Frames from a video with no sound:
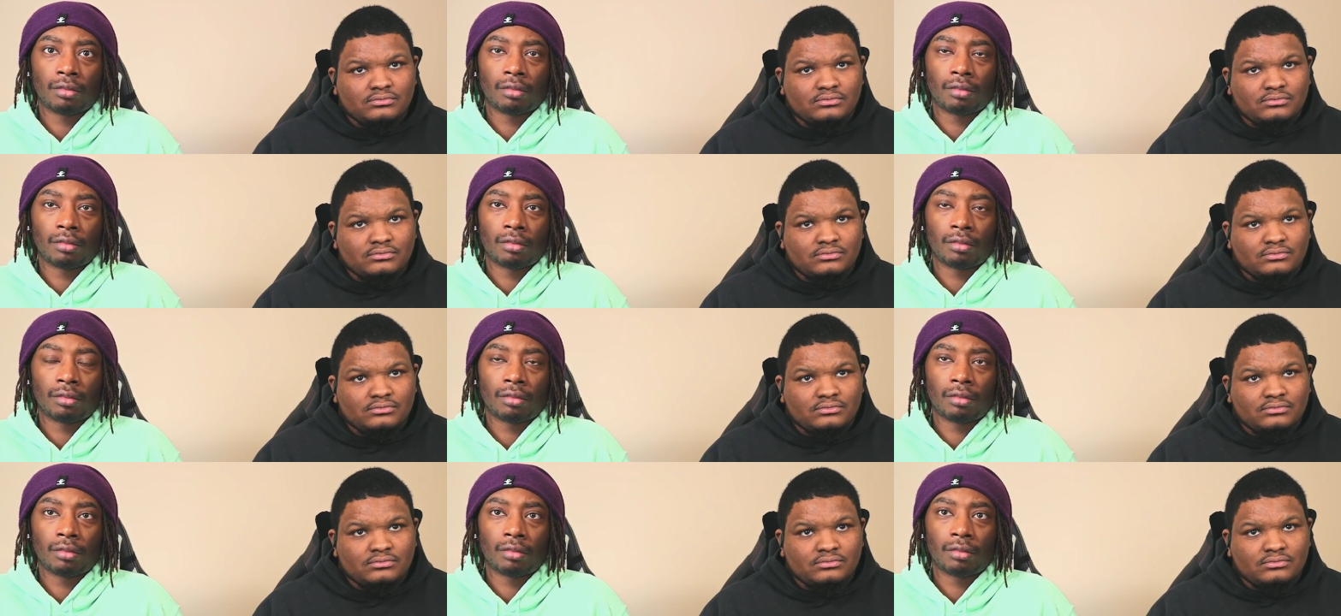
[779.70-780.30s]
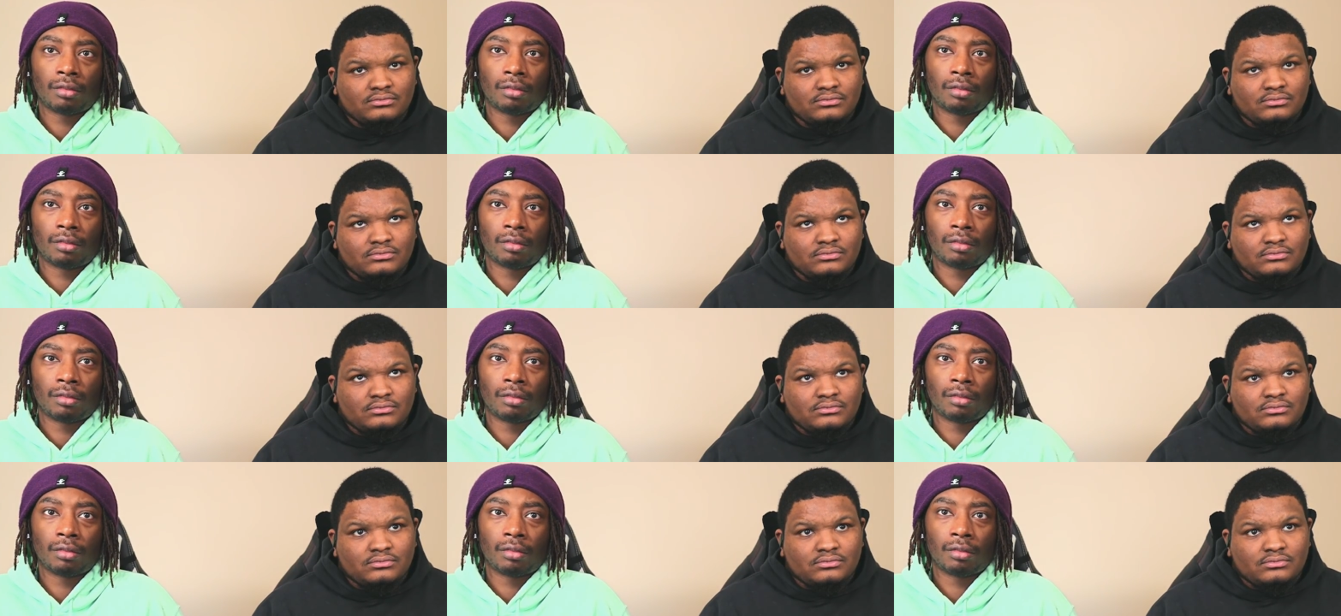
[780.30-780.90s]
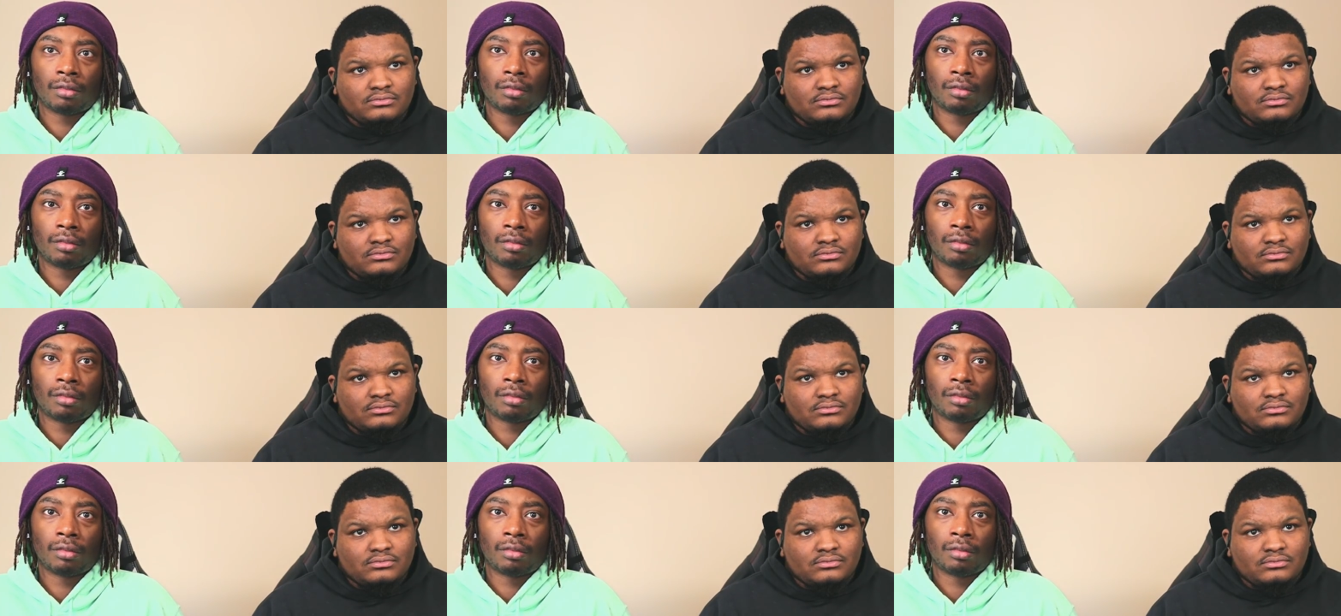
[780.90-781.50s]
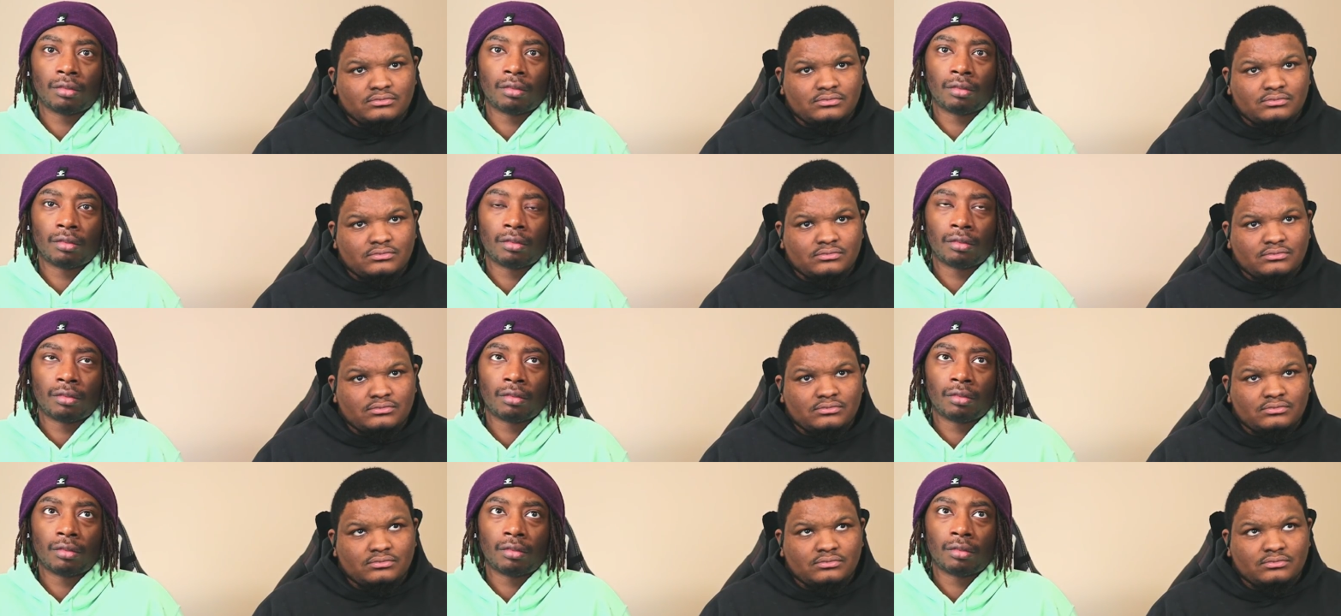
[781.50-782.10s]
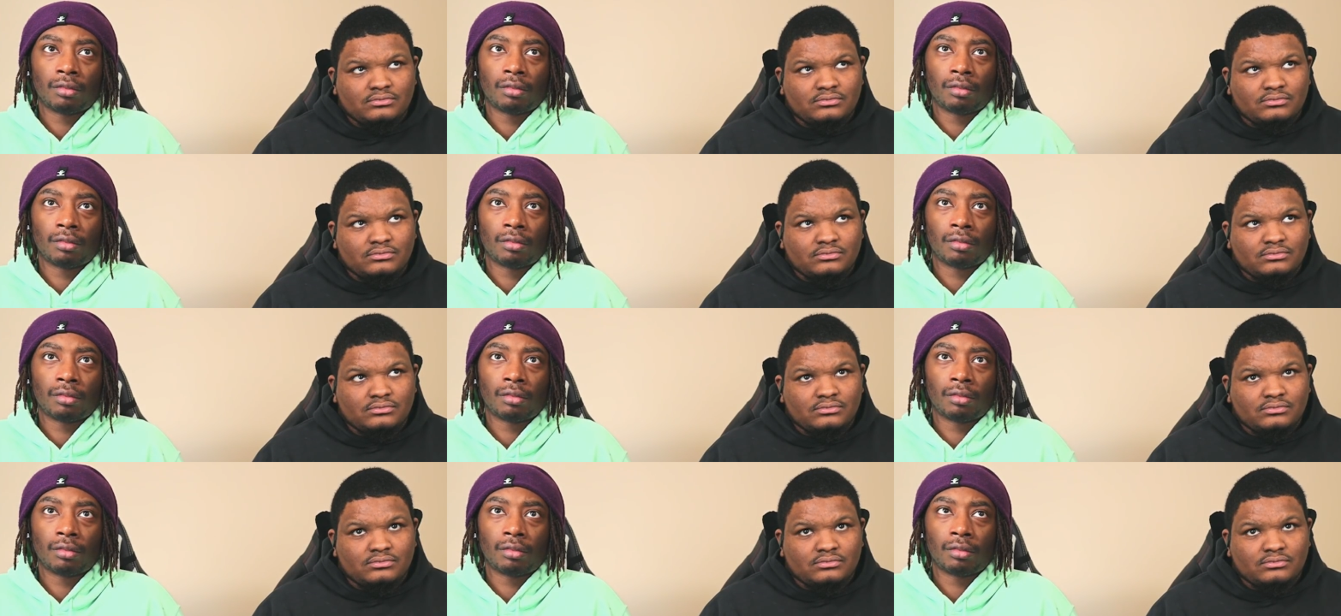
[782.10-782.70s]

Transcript: Nobody speaks.